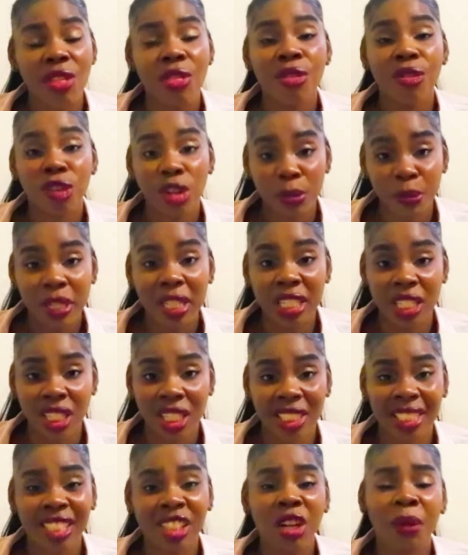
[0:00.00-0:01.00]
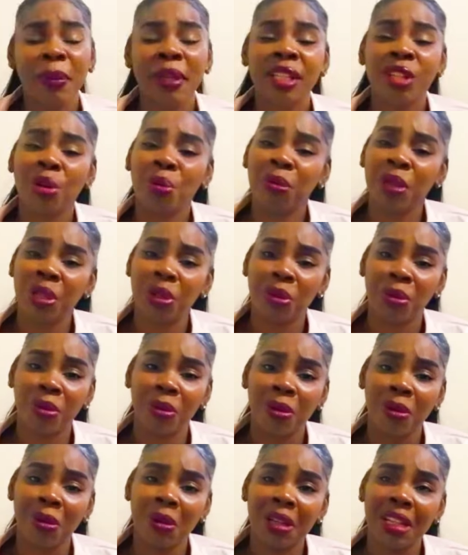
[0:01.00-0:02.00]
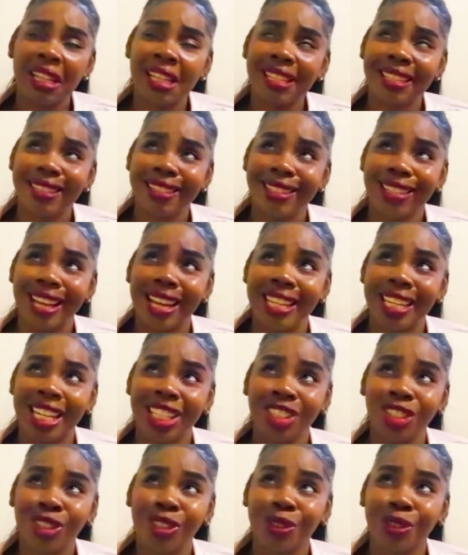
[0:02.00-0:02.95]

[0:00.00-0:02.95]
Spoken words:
3 million. Comment down below, is a